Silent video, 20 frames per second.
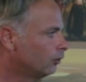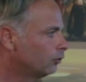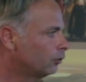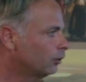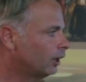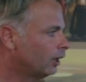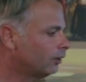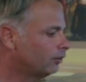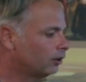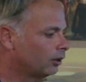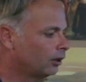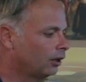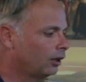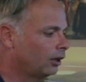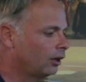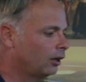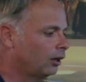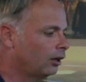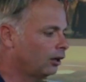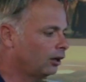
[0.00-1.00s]
So that,
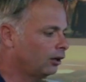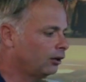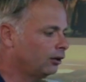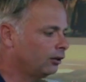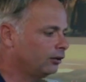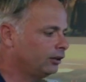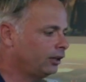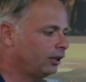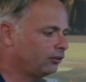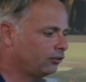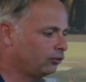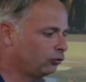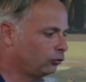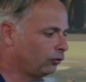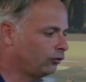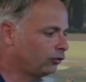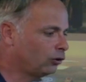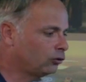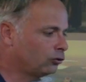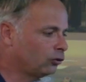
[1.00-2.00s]
yes,
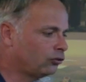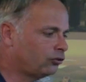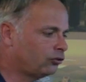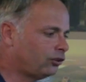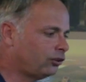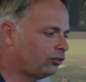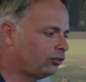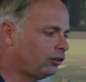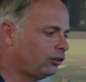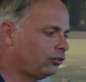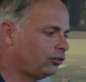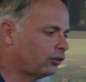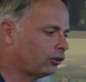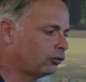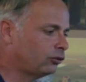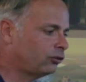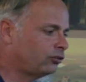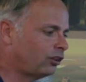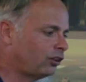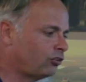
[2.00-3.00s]
you've got those cities
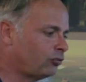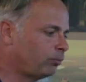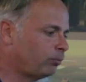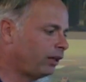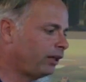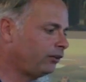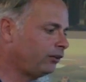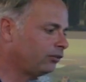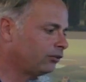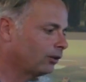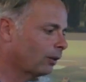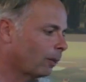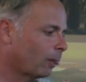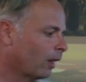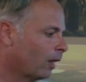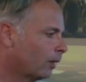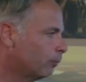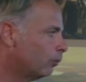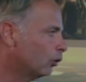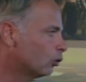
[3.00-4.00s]
on the safe place,
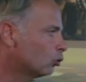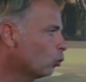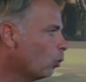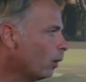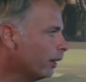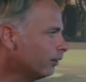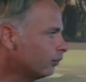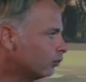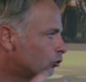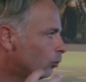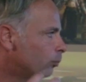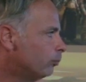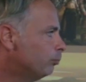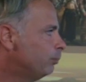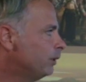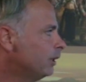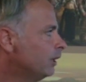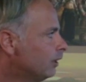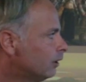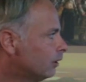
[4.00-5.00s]
but once the
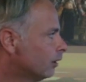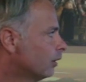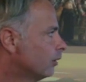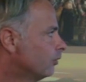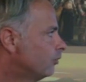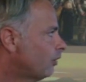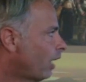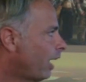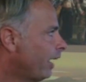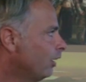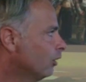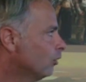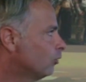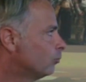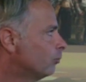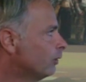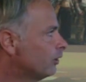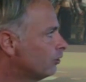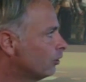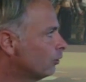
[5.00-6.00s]
big,
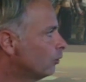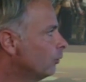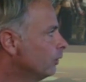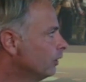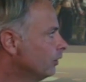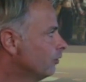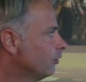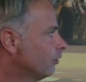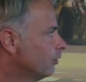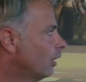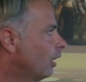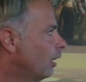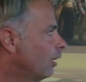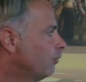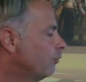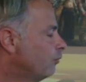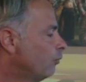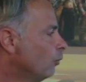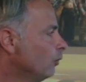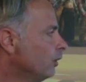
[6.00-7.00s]
giant meteorites
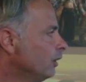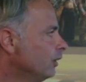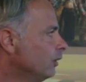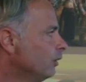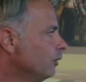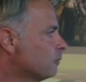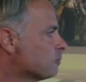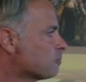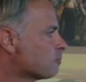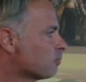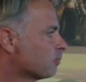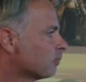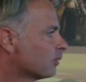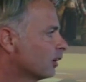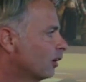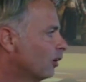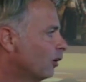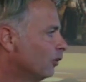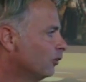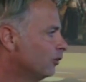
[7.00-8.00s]
are falling
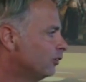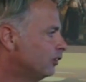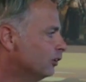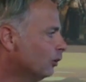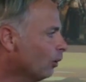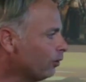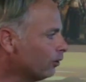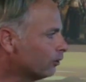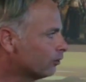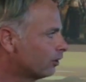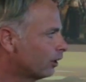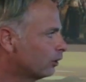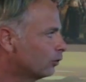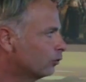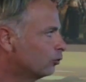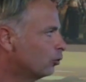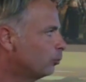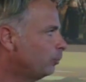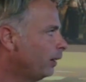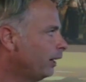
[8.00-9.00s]
on the other side
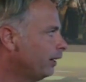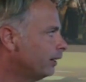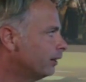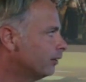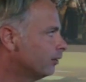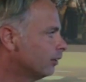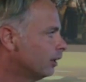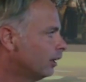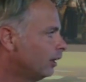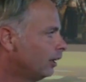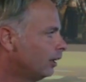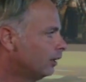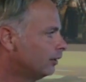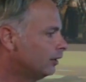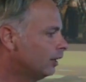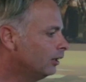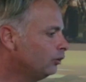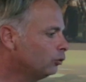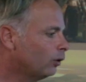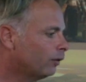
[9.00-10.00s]
of the planet,
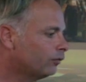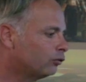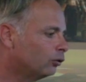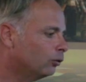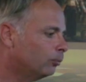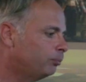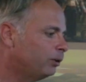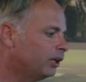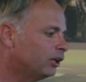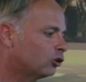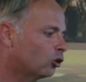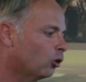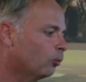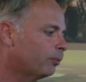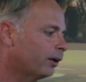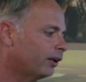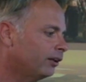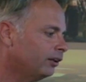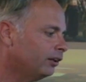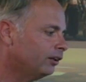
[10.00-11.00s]
then you have the big
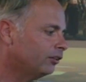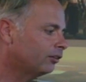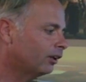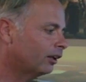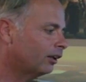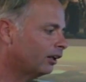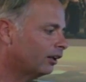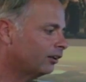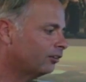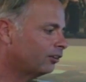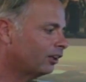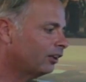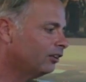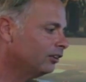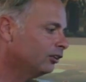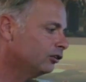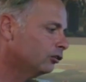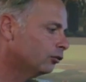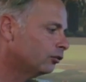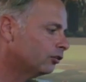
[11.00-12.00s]
companies that are
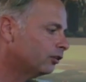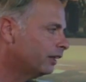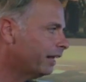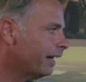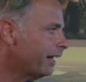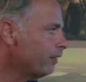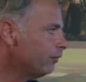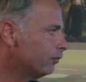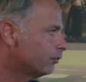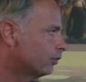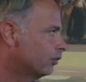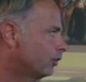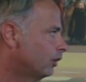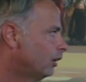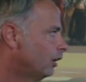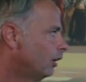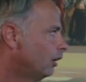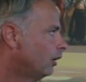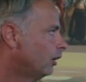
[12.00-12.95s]
sending the slaves